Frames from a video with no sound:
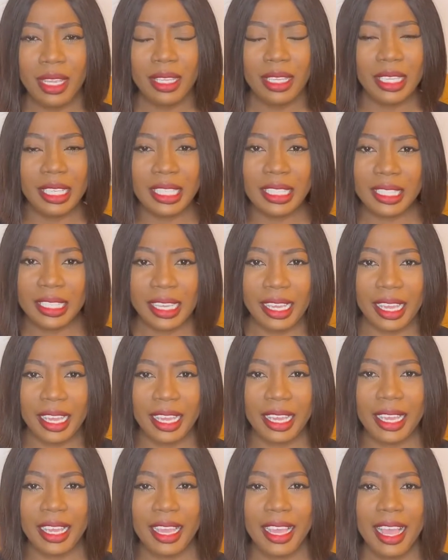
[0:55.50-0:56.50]

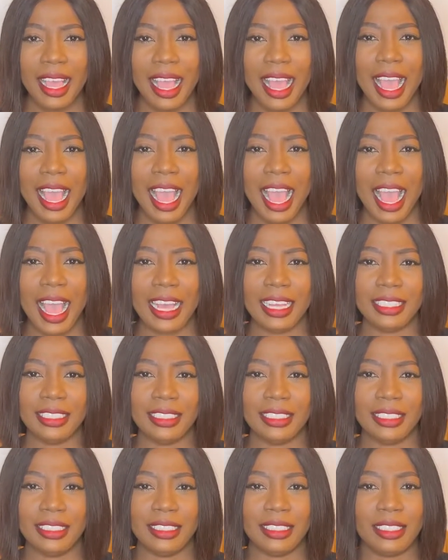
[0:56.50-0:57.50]
Ike,
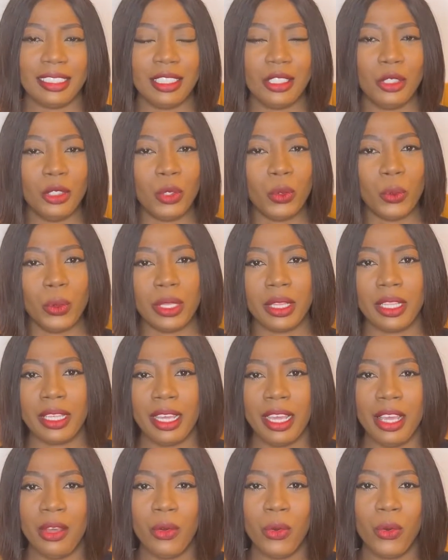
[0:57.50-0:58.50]
and with
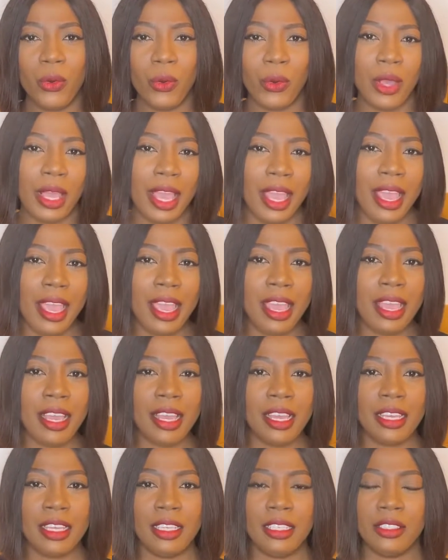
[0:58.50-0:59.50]
the whole
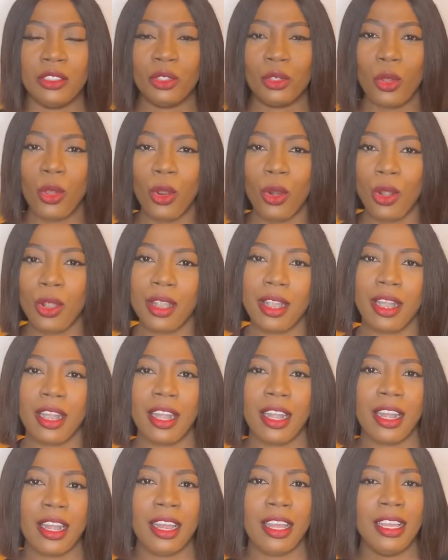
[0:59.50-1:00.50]
hair, his
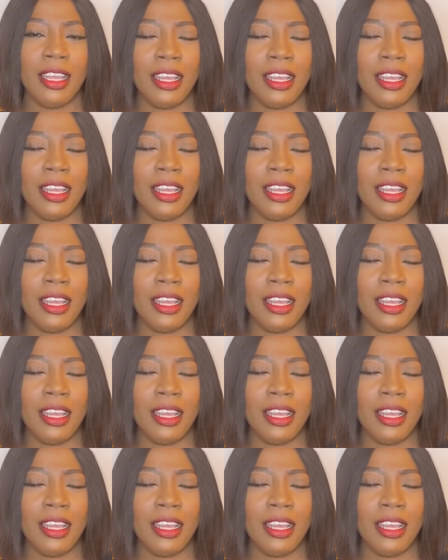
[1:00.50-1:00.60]
aura,